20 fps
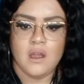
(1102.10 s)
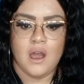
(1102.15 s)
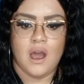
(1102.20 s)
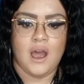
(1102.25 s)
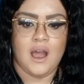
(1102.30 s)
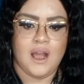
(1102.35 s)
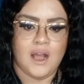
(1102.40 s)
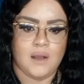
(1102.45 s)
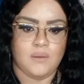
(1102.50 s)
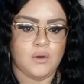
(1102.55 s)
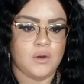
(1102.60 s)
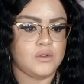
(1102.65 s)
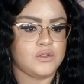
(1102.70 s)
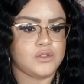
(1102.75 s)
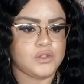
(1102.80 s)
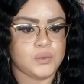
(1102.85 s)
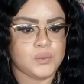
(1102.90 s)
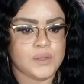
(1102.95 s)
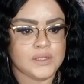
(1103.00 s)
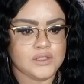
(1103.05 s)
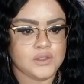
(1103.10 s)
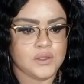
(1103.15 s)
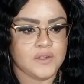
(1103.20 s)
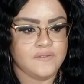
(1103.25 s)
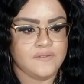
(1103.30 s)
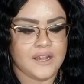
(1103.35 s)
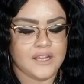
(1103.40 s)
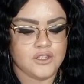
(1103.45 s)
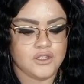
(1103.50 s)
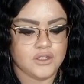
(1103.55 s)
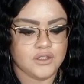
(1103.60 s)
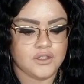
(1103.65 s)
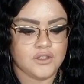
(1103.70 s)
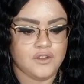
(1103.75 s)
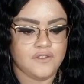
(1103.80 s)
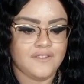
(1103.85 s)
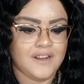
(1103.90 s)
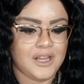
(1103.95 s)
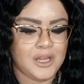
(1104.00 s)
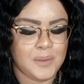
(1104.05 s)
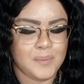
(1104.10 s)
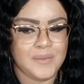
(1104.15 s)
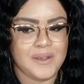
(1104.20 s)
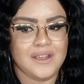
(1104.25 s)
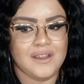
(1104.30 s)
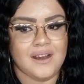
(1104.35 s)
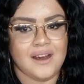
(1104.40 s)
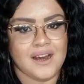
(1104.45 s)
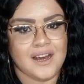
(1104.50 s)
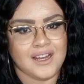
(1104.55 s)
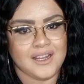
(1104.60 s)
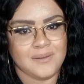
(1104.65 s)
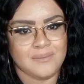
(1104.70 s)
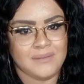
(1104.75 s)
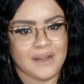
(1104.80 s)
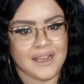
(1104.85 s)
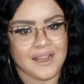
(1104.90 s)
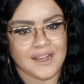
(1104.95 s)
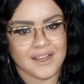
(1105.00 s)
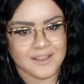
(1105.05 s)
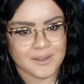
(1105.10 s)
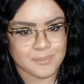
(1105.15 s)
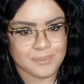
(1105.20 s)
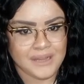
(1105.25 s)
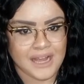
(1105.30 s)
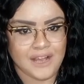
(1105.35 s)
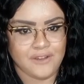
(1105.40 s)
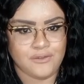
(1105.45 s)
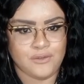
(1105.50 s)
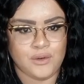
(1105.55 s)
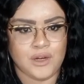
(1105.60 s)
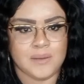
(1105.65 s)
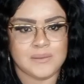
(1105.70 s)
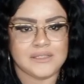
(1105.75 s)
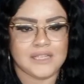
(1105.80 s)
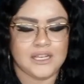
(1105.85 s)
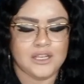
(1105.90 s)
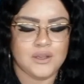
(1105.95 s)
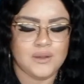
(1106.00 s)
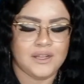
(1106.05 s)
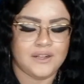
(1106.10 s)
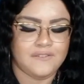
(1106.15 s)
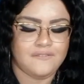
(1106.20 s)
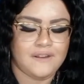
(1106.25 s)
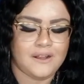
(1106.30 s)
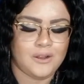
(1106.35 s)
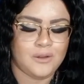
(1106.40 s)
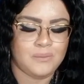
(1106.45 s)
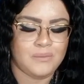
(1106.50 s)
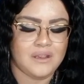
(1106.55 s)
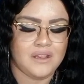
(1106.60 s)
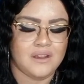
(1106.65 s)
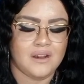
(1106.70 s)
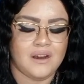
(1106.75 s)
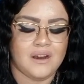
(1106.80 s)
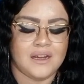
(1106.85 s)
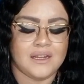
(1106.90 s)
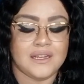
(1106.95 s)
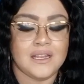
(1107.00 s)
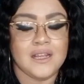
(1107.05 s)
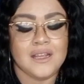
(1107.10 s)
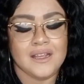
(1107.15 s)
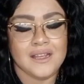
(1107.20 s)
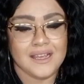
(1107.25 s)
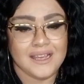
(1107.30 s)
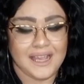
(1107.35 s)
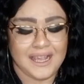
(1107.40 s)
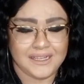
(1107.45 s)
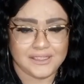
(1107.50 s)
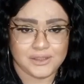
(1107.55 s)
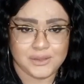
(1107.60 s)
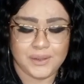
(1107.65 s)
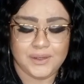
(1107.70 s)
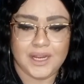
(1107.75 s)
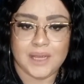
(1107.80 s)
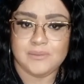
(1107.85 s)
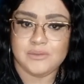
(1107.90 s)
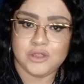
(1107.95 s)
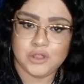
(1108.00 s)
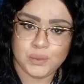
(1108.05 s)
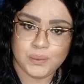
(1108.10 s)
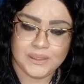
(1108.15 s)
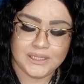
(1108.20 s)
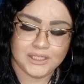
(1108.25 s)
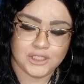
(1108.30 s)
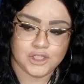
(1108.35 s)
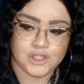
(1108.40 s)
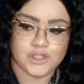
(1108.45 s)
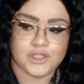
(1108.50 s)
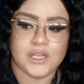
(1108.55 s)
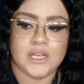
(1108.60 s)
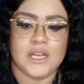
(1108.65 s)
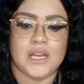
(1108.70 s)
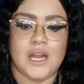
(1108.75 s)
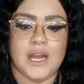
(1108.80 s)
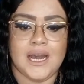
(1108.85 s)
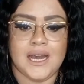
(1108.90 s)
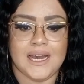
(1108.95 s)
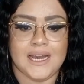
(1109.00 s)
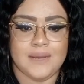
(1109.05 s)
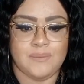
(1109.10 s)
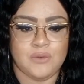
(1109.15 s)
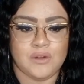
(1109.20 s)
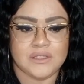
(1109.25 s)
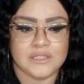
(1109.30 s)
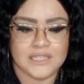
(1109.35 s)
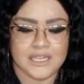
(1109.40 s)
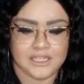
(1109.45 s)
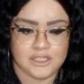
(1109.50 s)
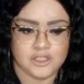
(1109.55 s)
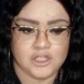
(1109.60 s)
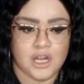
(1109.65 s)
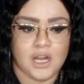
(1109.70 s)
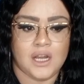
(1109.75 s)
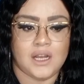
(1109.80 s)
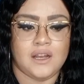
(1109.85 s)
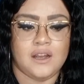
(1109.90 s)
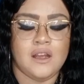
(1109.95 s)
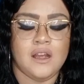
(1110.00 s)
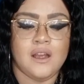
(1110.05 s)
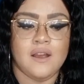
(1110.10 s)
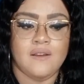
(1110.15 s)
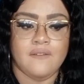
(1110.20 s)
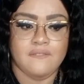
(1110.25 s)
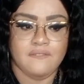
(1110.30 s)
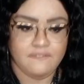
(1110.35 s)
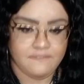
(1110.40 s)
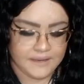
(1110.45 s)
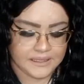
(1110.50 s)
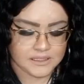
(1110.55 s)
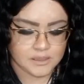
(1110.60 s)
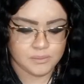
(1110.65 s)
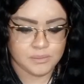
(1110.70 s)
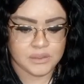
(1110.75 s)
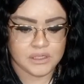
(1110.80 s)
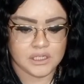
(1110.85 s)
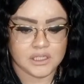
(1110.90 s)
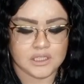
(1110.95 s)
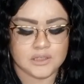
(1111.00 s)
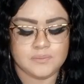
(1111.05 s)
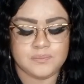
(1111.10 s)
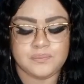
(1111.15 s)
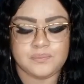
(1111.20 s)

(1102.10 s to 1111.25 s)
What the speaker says: Also want to invite you to follow me on my other platforms. You can follow me on Instagram, Twitch, on TikTok, Facebook.